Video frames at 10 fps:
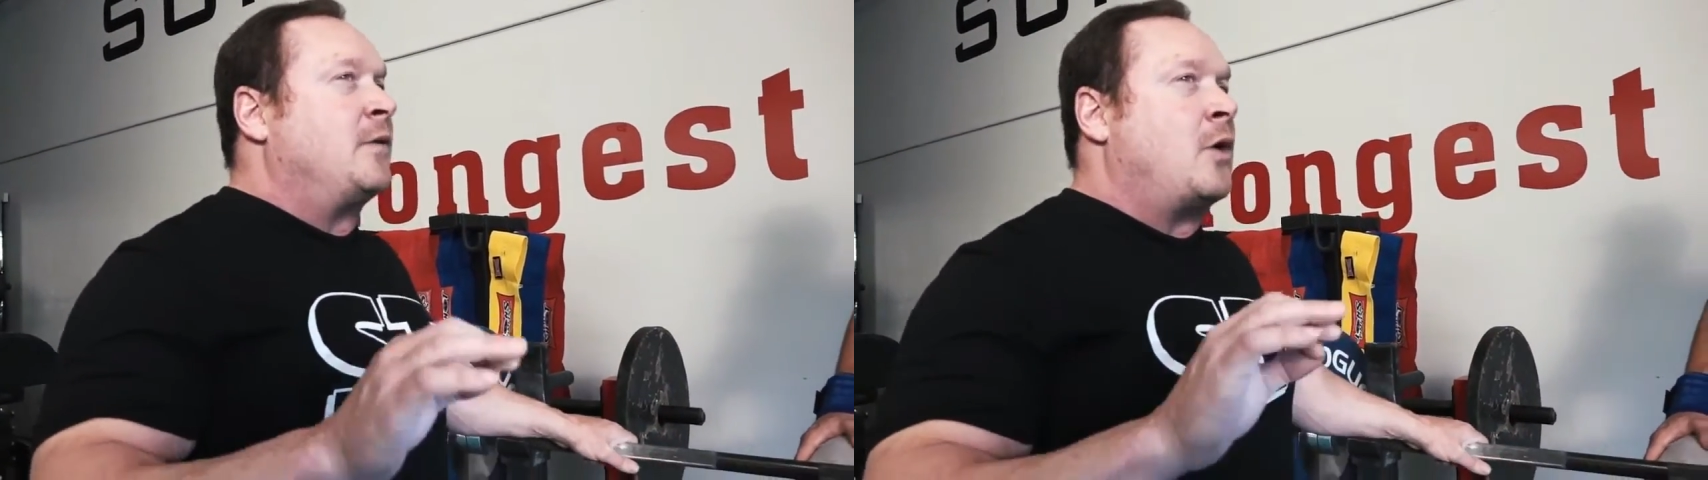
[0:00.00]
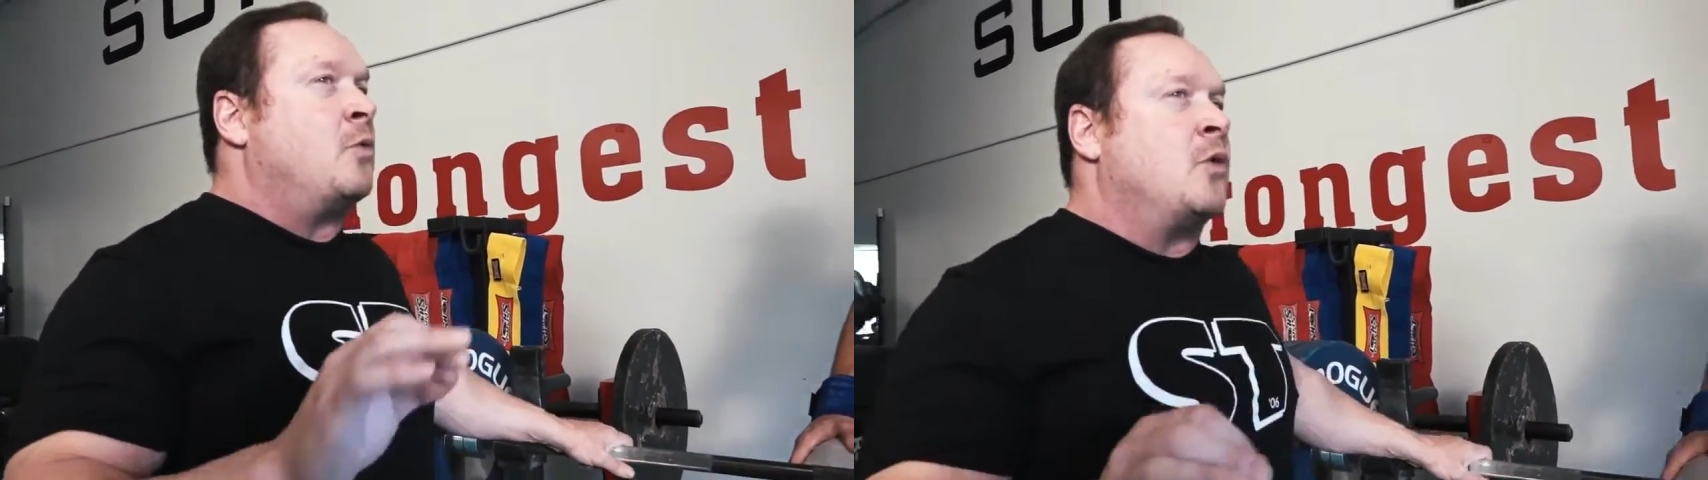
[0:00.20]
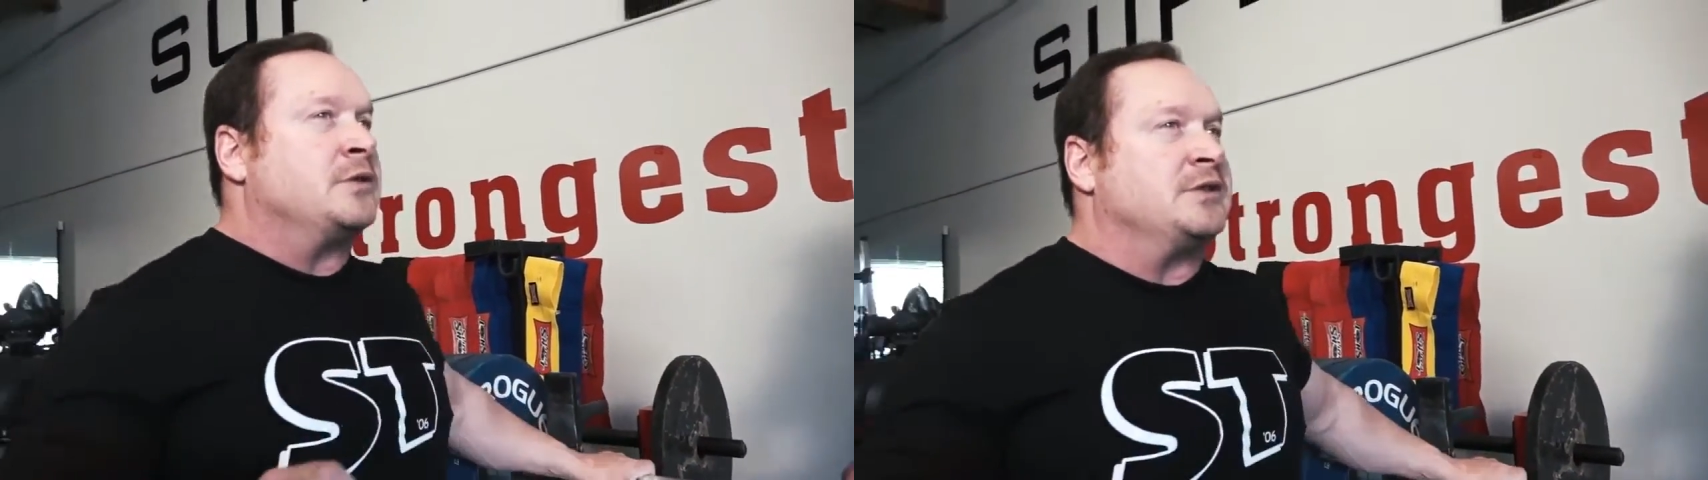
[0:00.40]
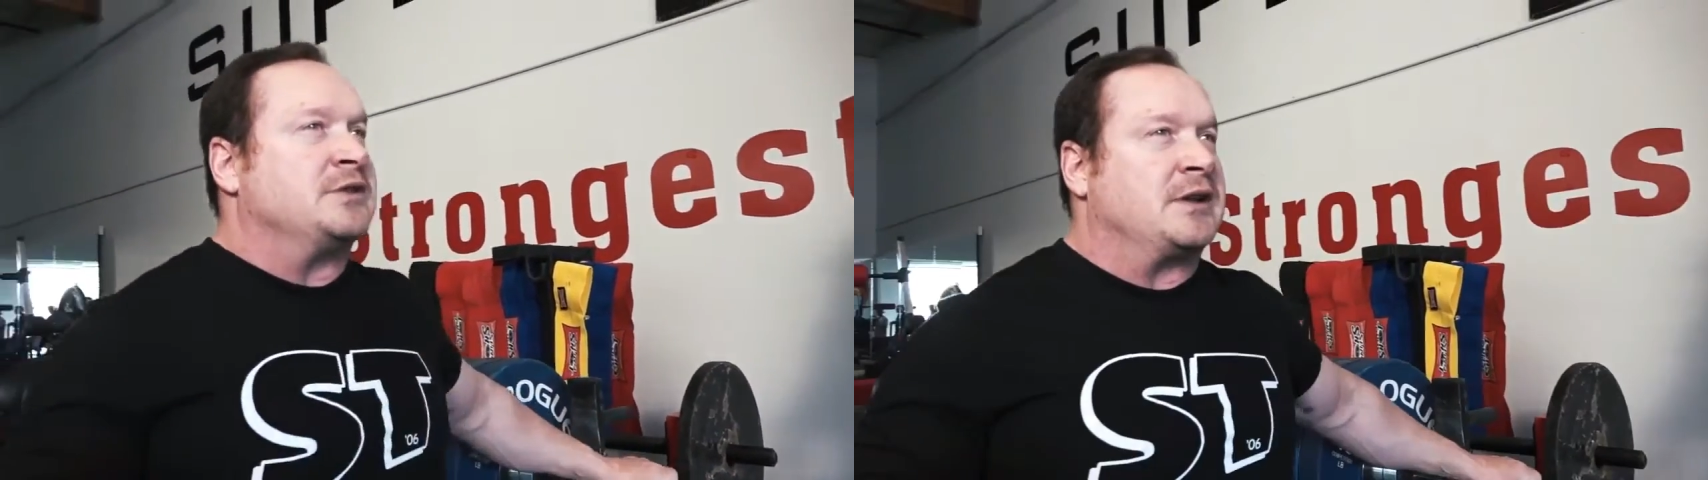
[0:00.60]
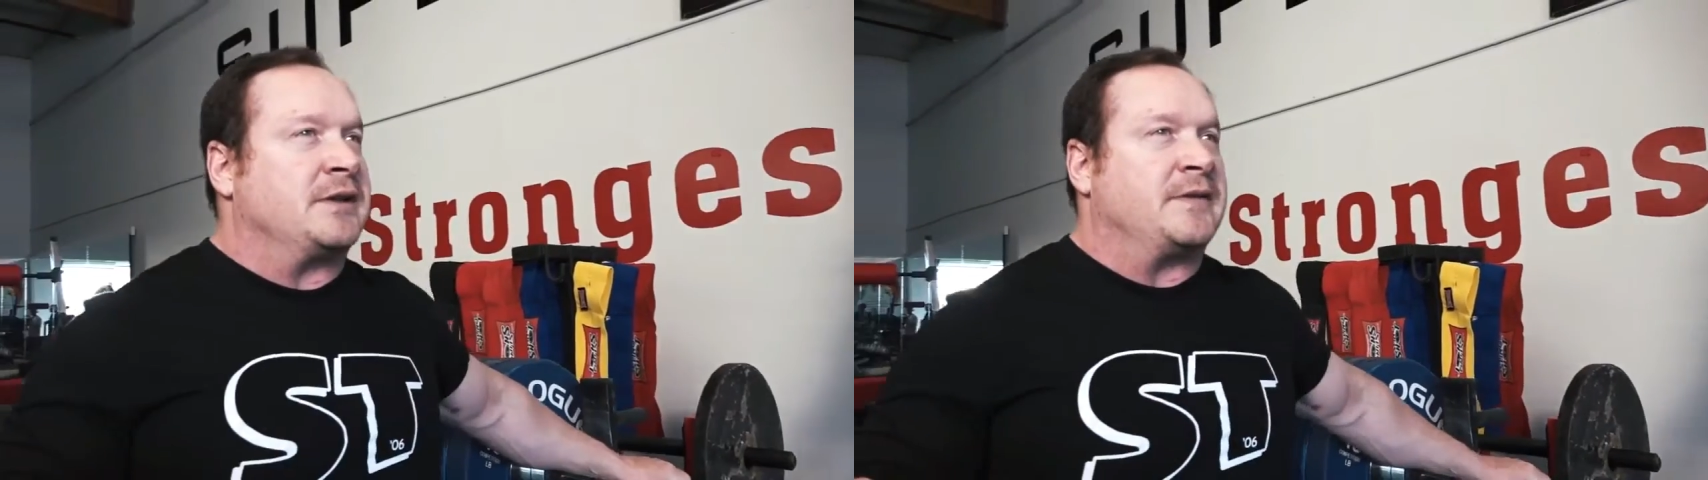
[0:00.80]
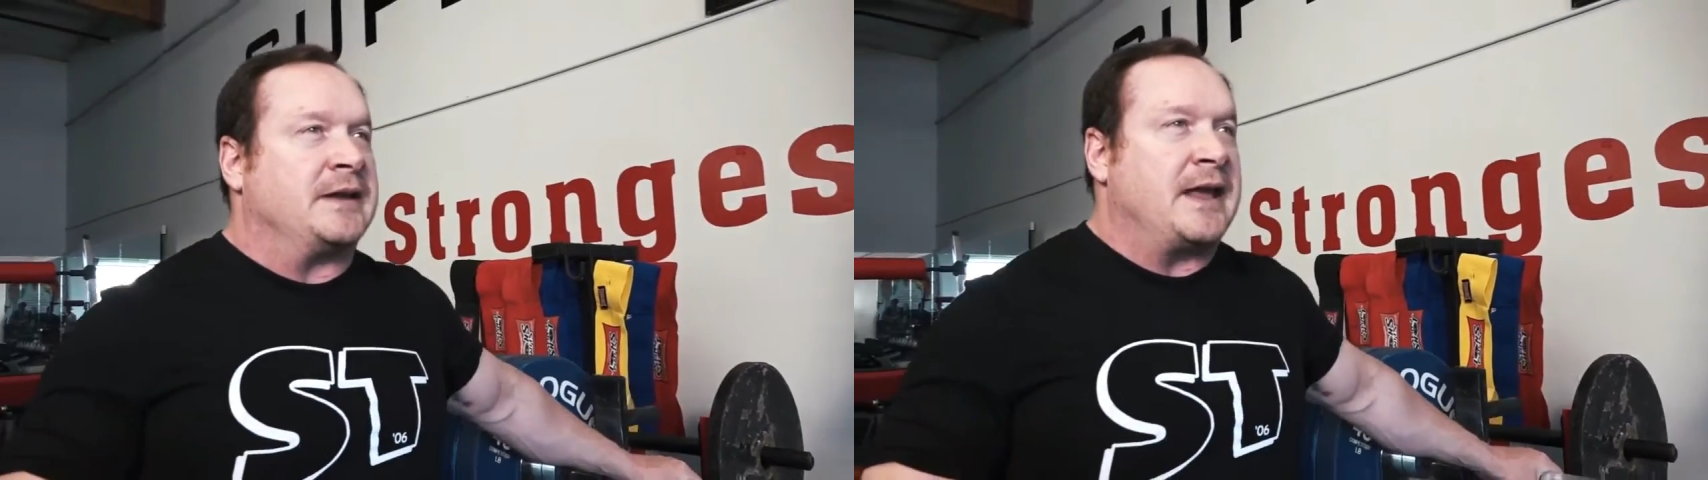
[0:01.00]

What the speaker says: awards and stuff like